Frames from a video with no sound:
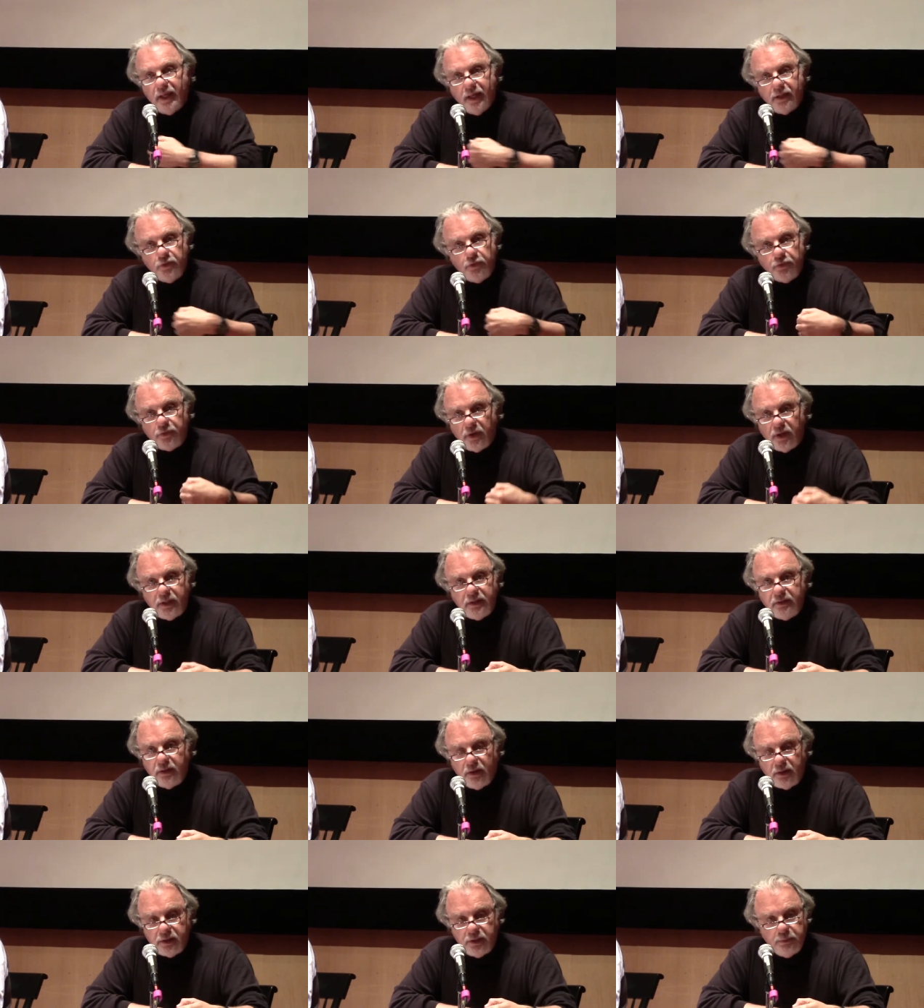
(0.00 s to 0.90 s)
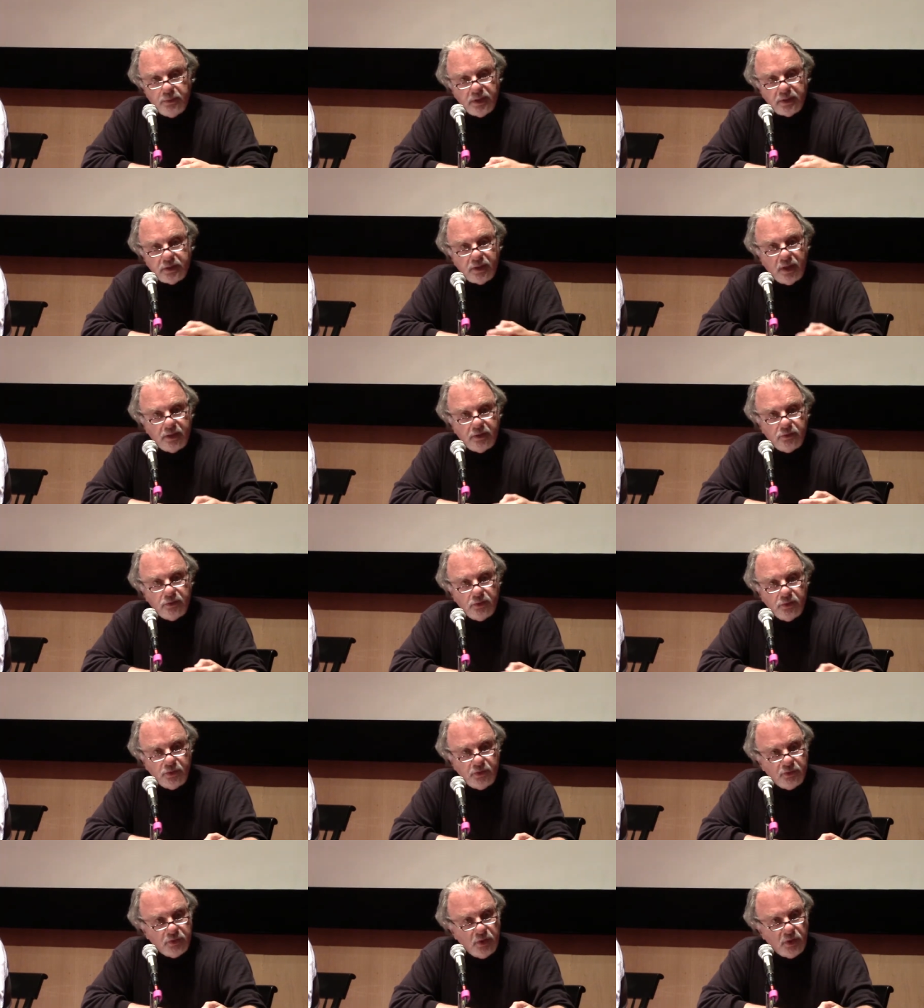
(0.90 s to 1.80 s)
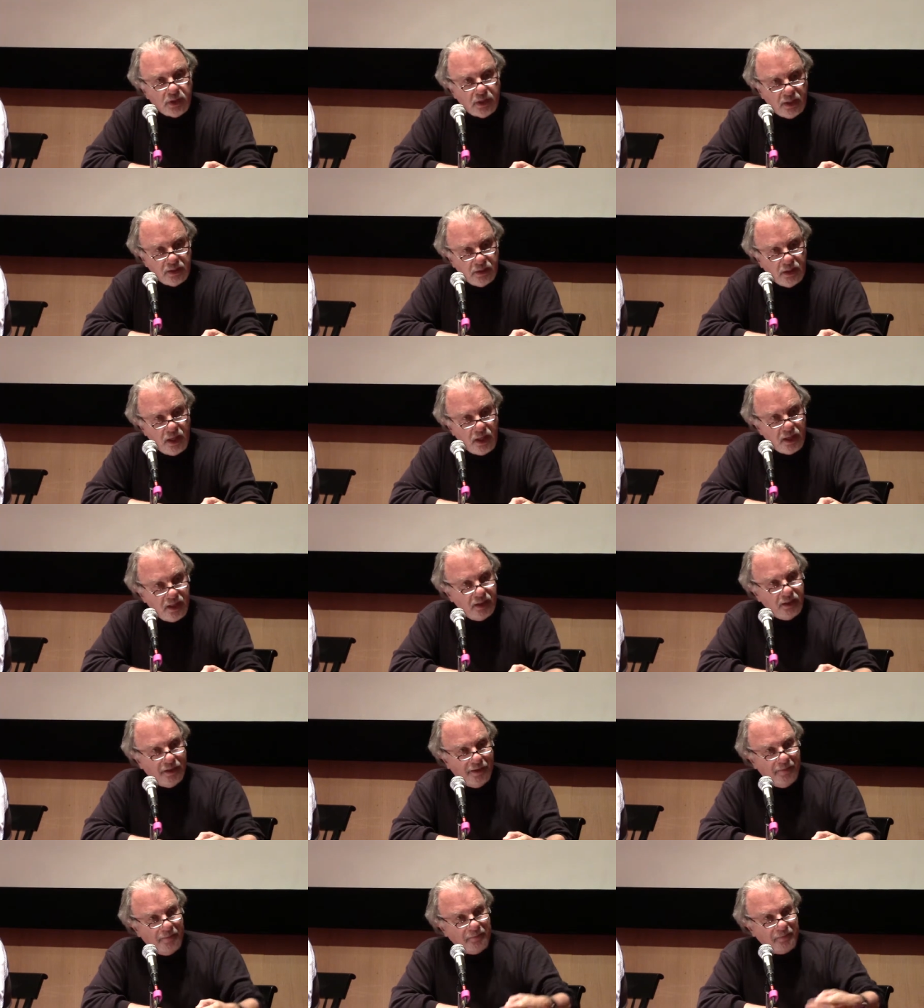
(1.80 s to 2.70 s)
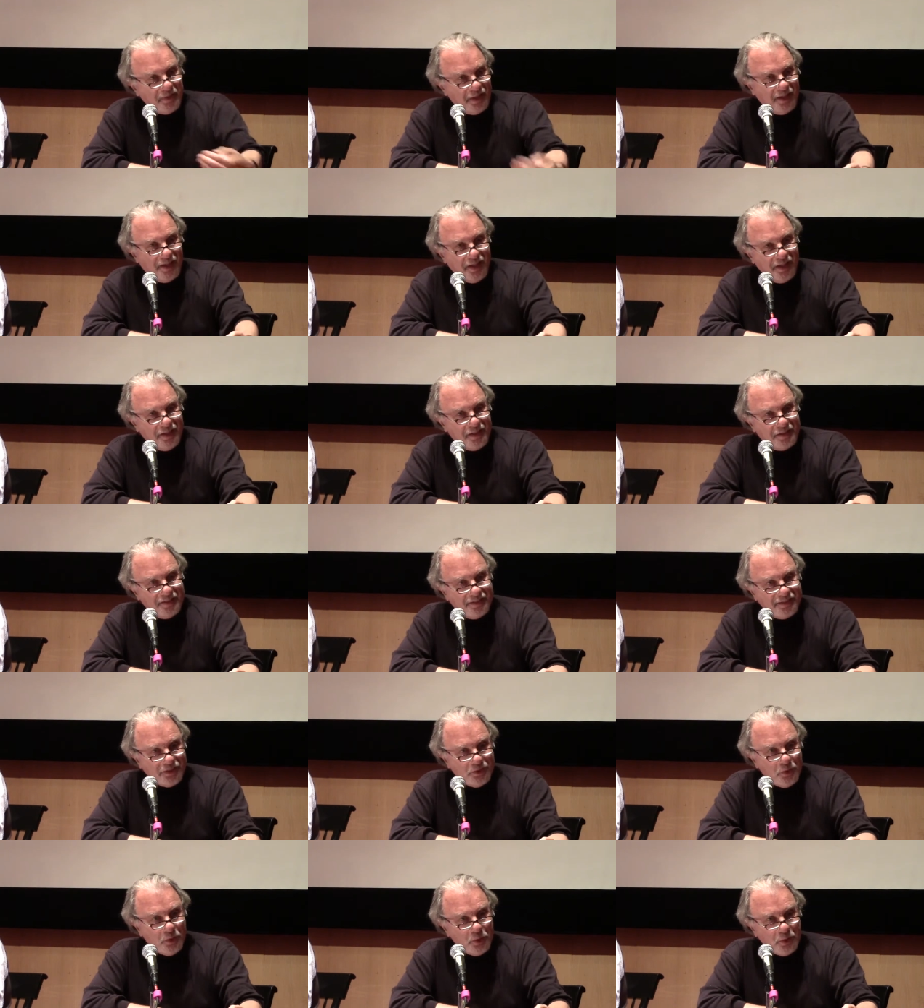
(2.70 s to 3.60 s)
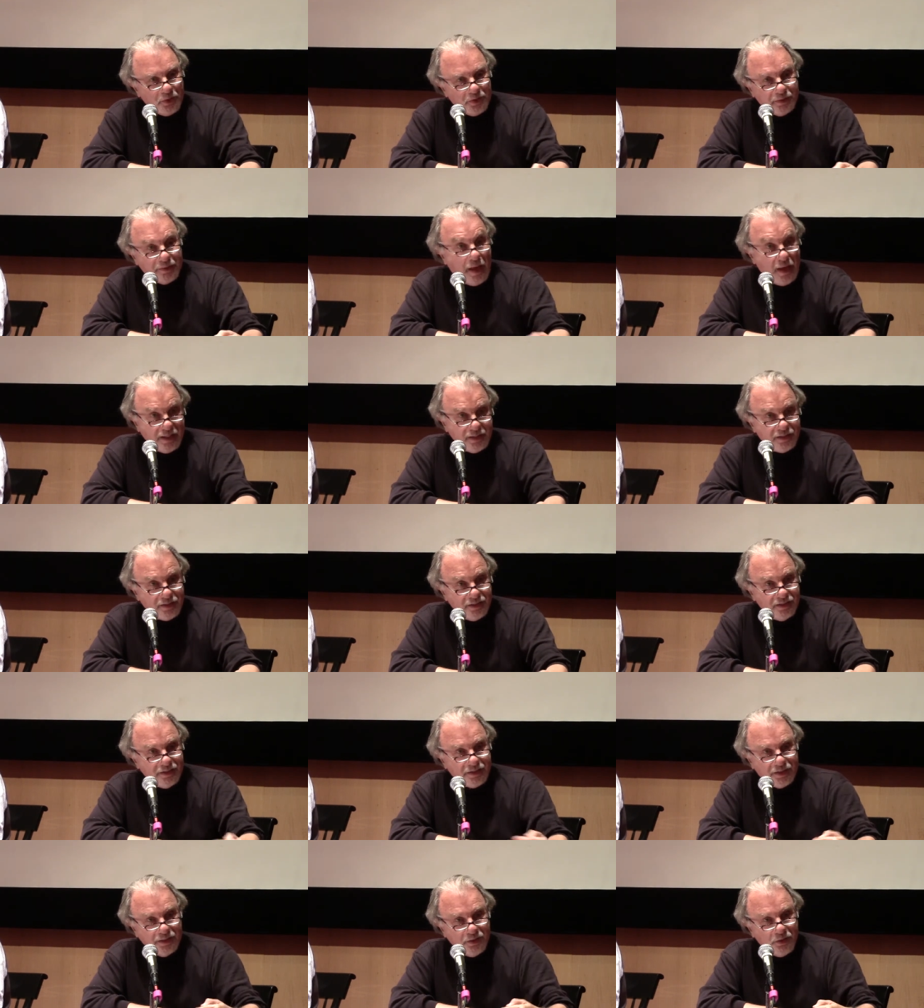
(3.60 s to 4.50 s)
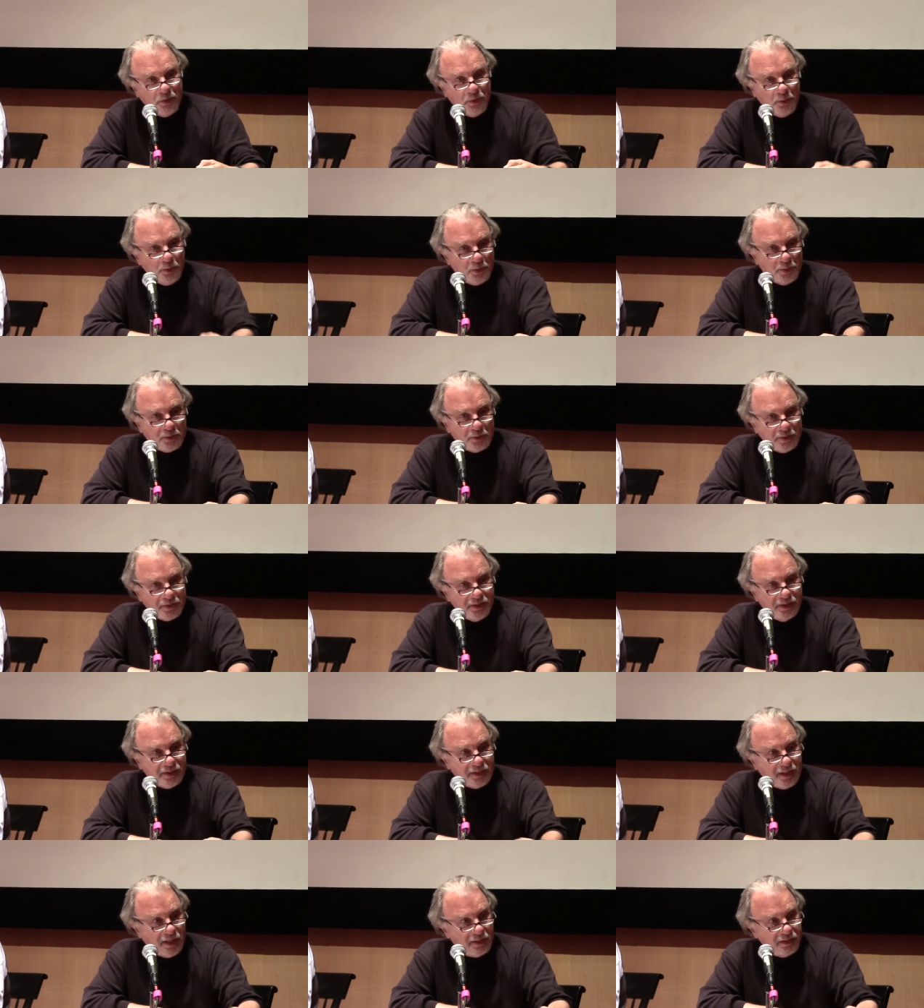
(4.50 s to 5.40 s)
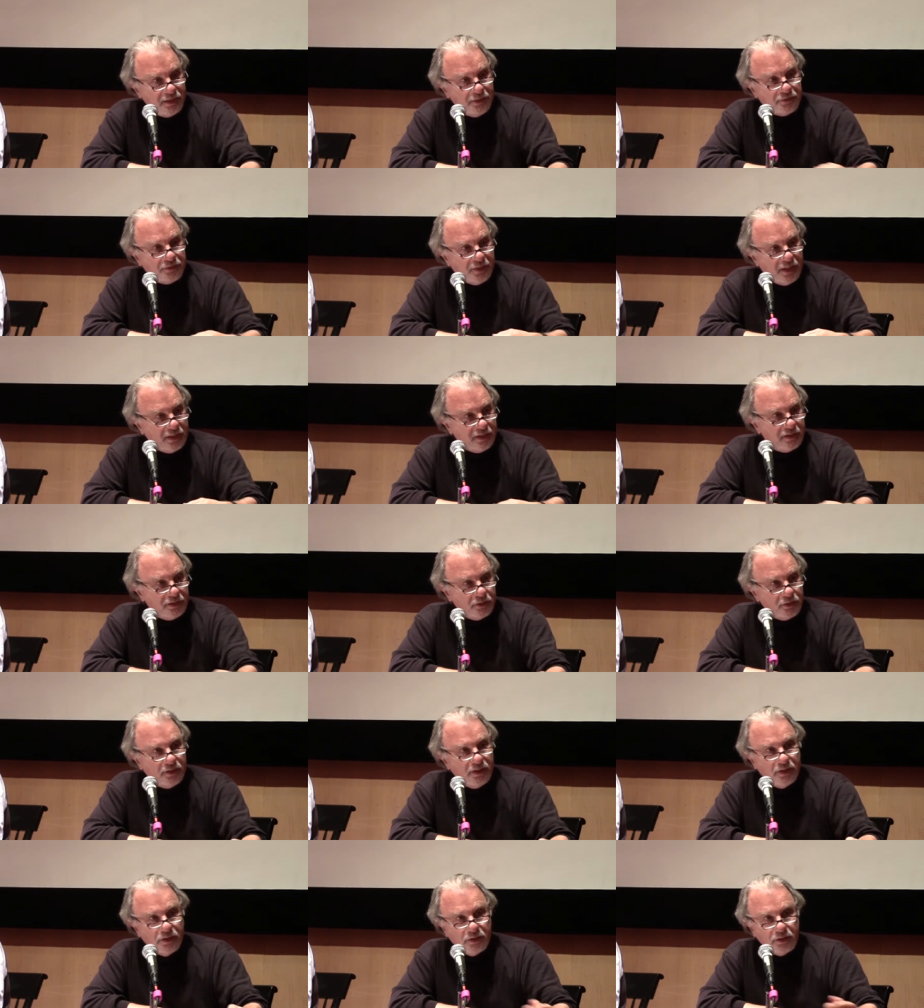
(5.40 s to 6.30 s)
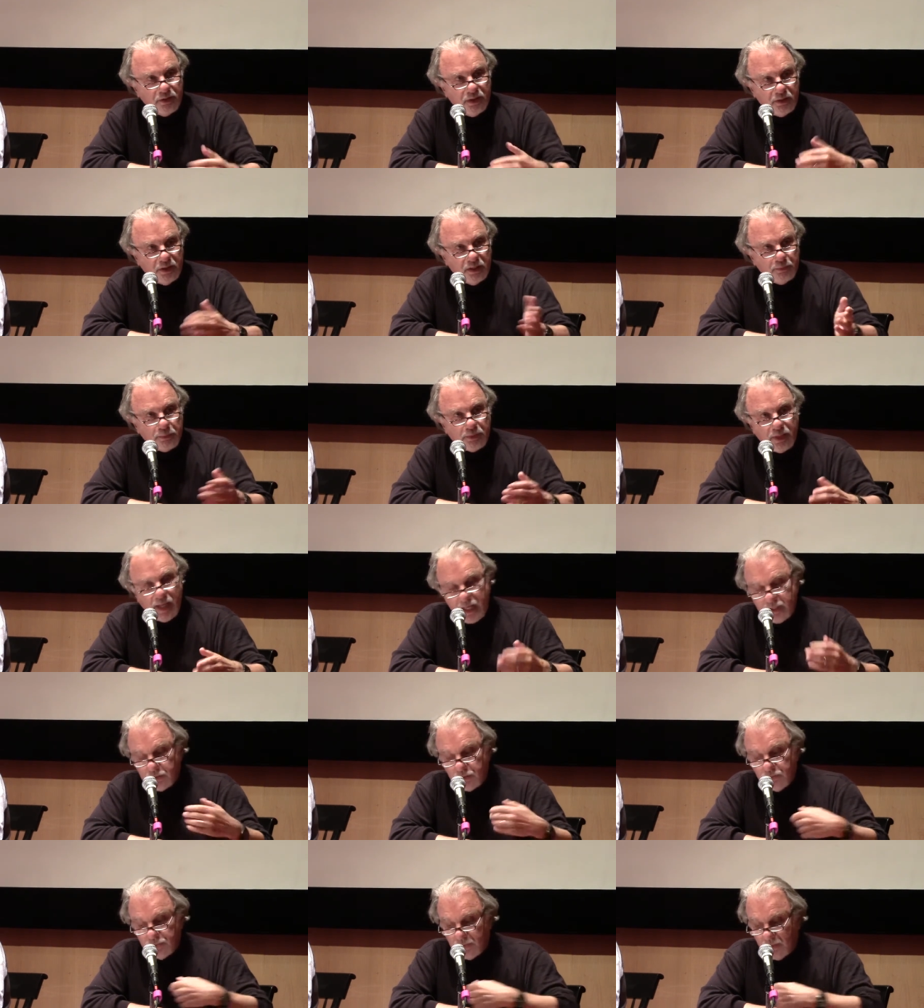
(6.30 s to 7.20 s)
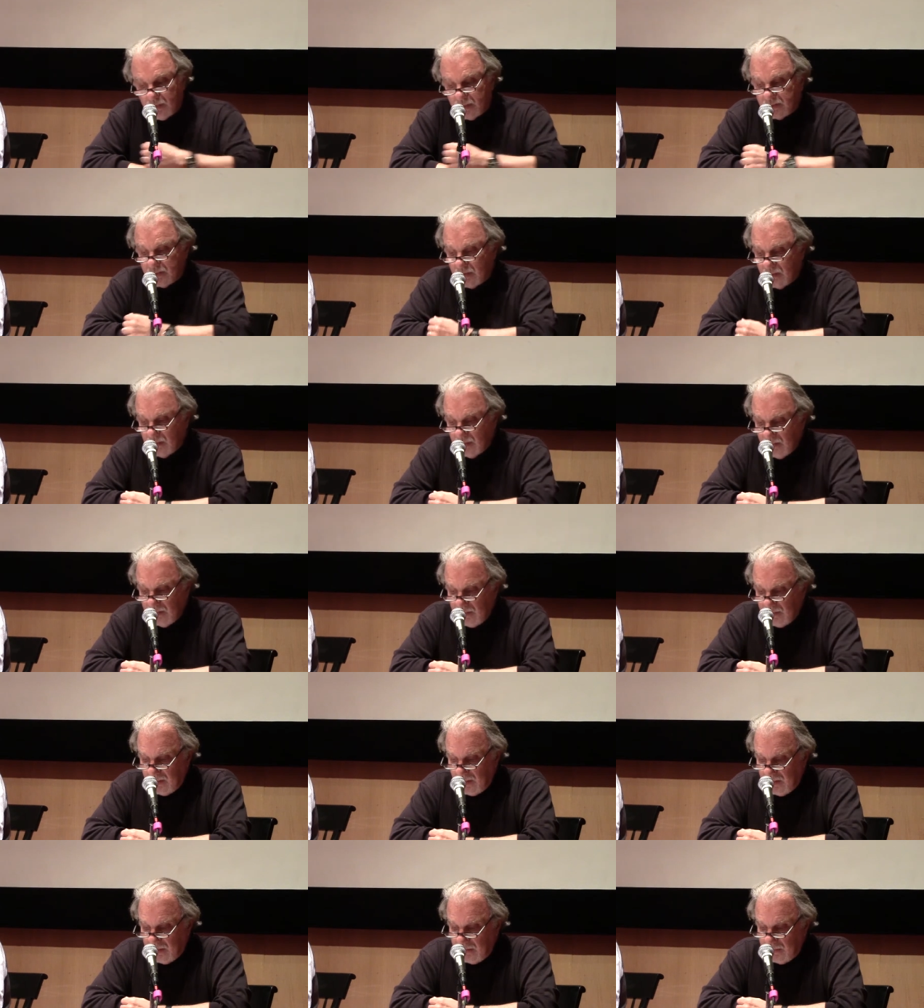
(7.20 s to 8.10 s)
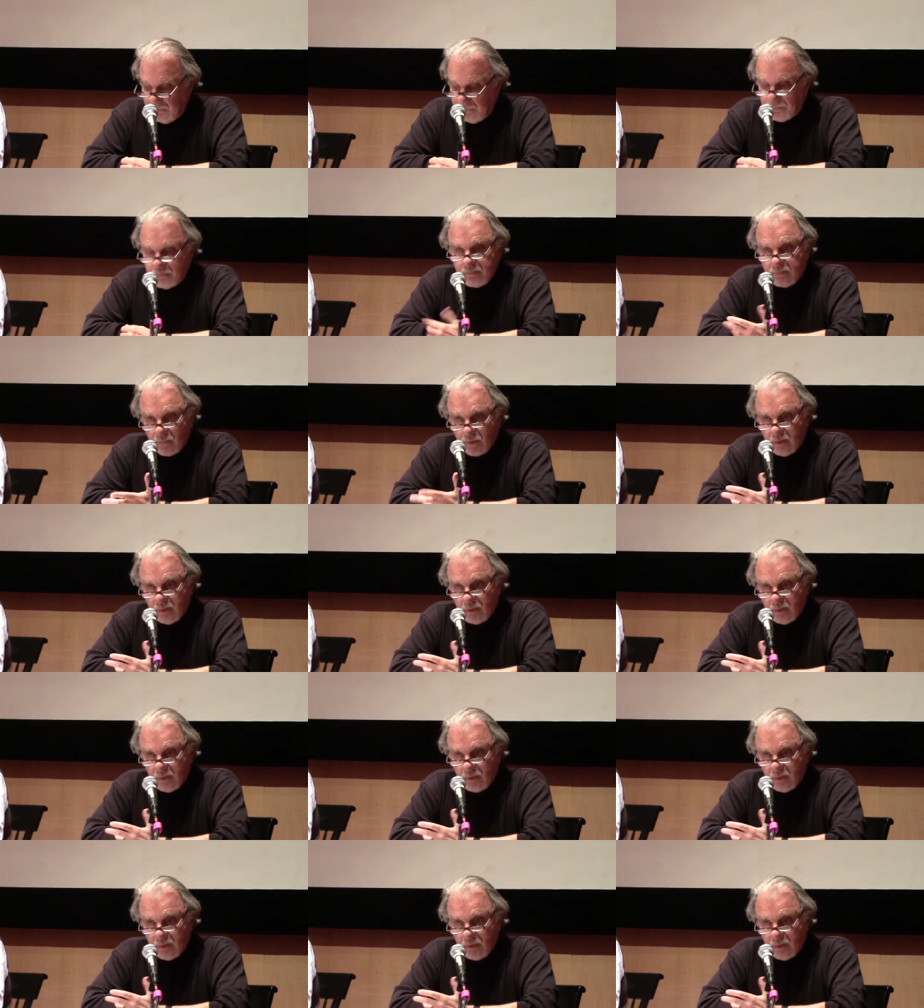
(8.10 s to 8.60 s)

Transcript: And you find documents, I don't know if you've gone online and Googled ISIS and Googled the Caliphate uh, plans, you find um,